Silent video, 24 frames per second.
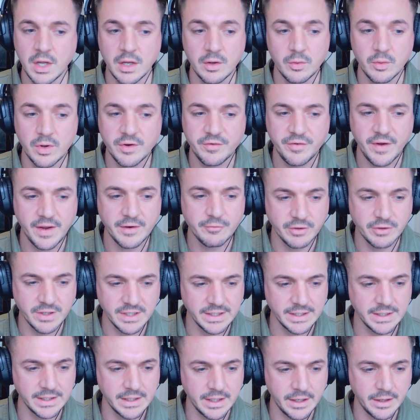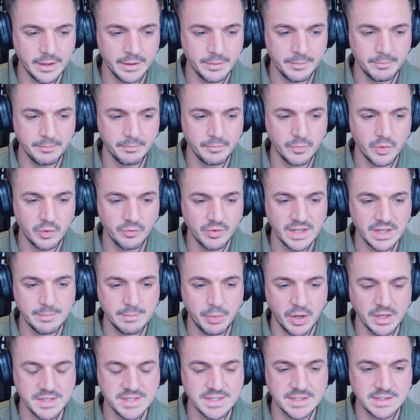We've had really
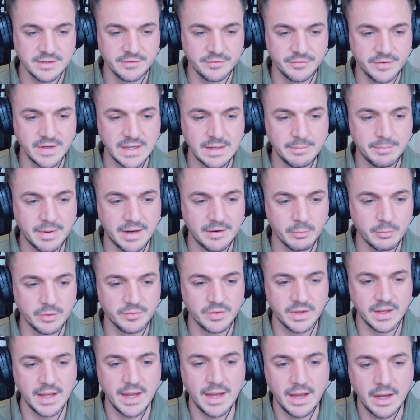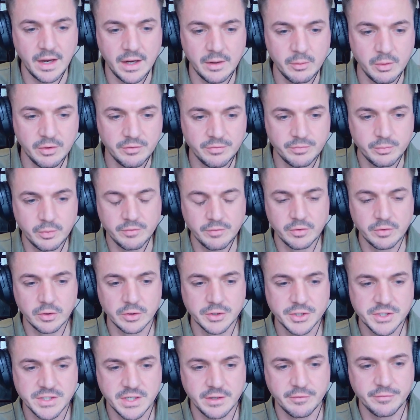positive feedback with the AI we've
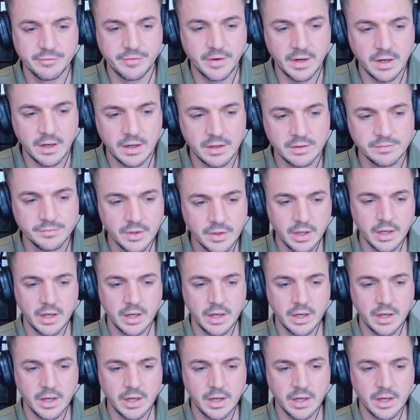launched so far.